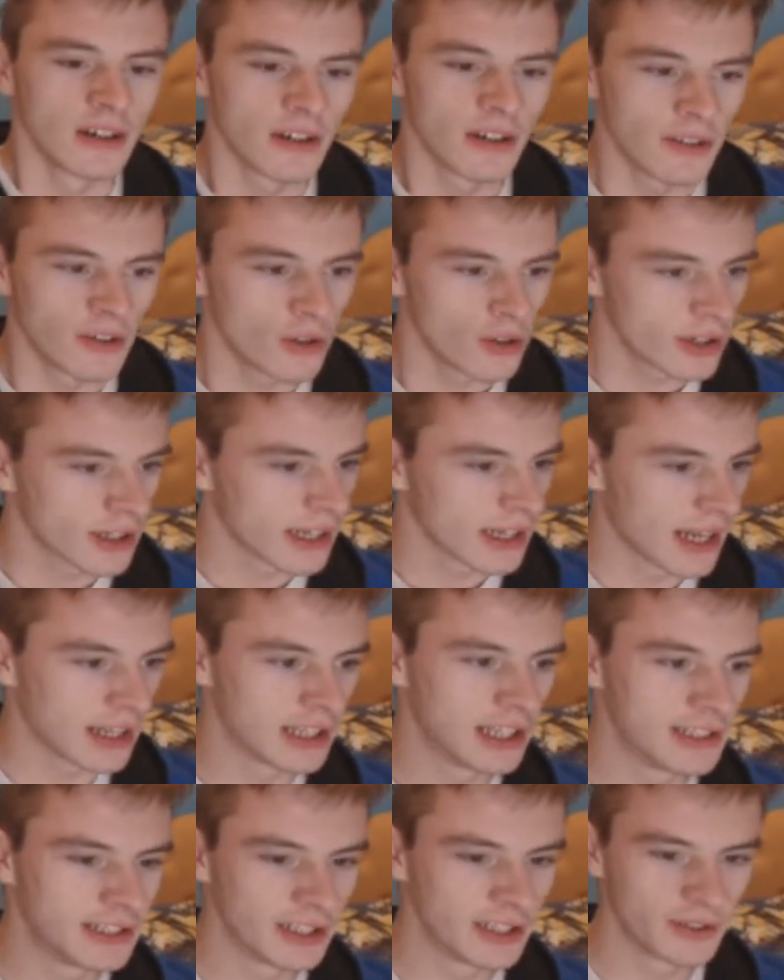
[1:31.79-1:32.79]
Fucking hell,
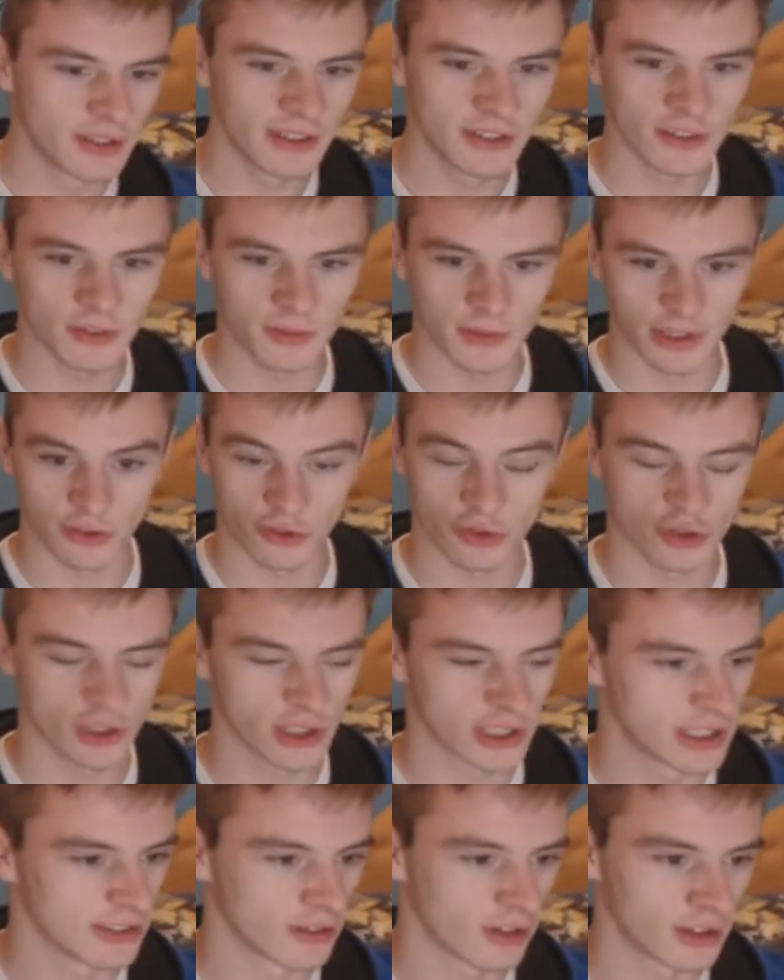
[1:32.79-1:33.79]
dude, this is gonna be
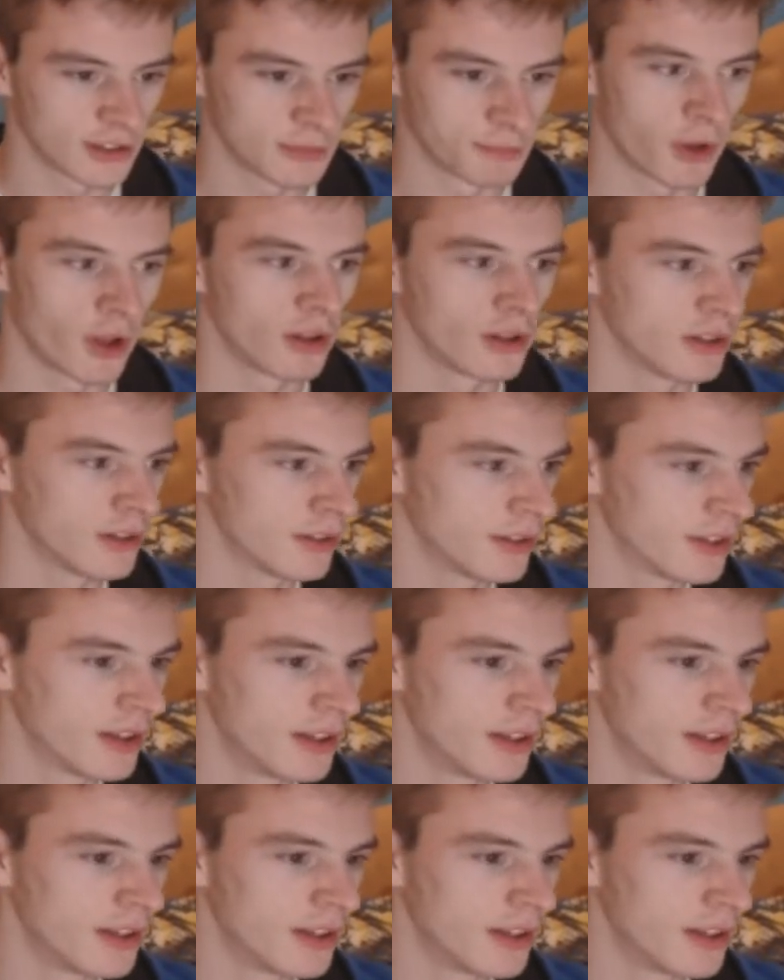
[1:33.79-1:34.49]
tricky as all balls.